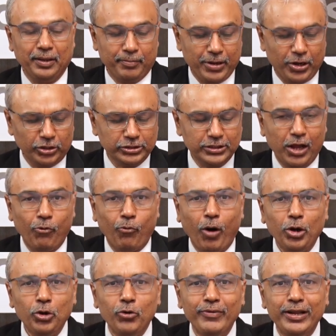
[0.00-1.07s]
Because now
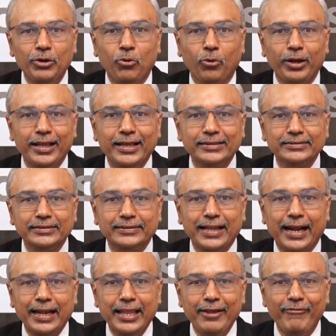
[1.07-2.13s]
what do we notice?
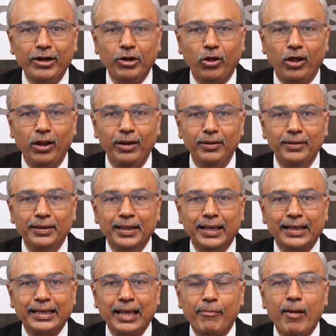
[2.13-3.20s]
That if at all
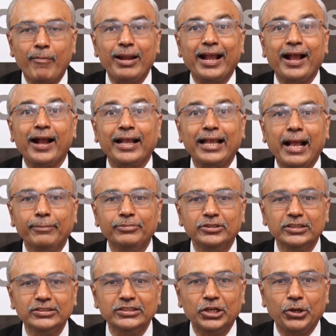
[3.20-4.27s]
Capablanca
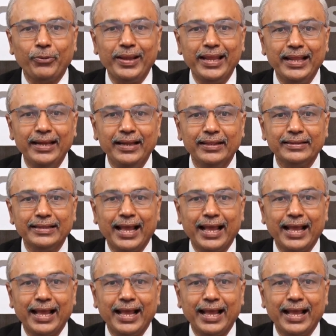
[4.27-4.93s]
captures the queen,